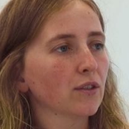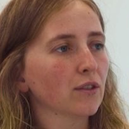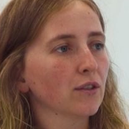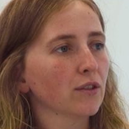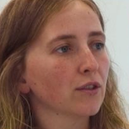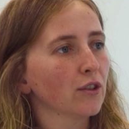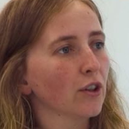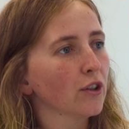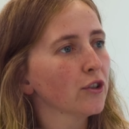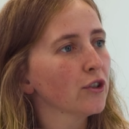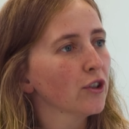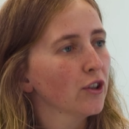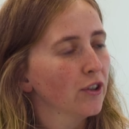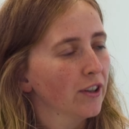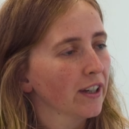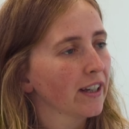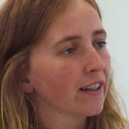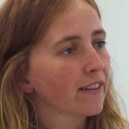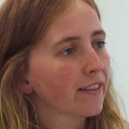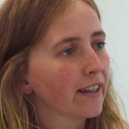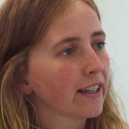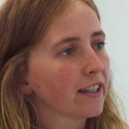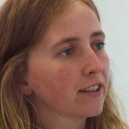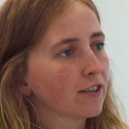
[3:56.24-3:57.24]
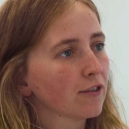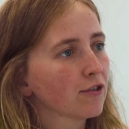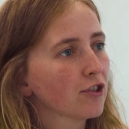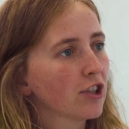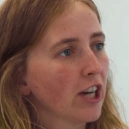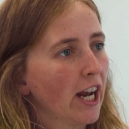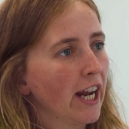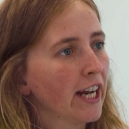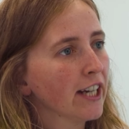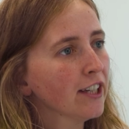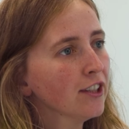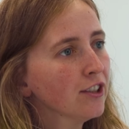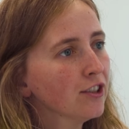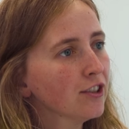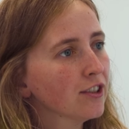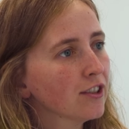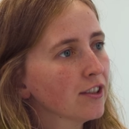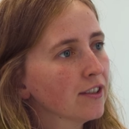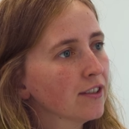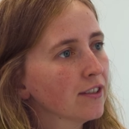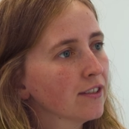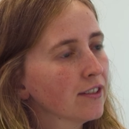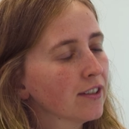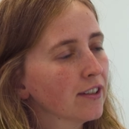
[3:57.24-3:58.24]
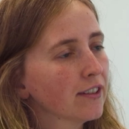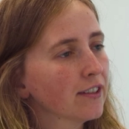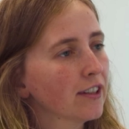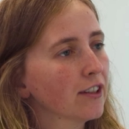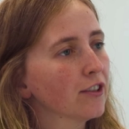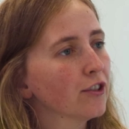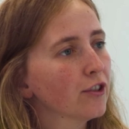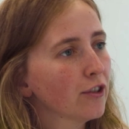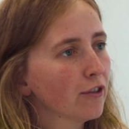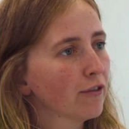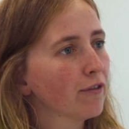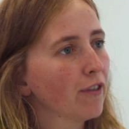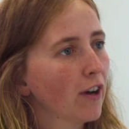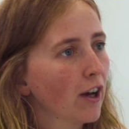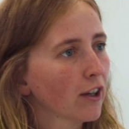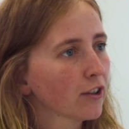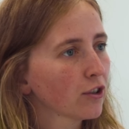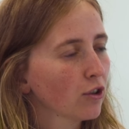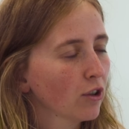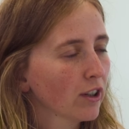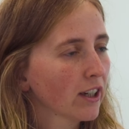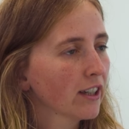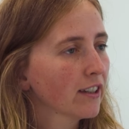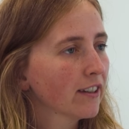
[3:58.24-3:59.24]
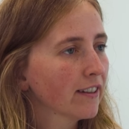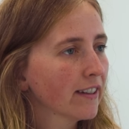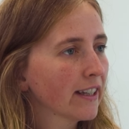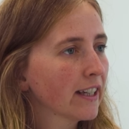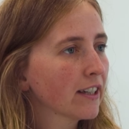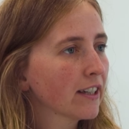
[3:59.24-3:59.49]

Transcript: So do you think things have changed since you first got into the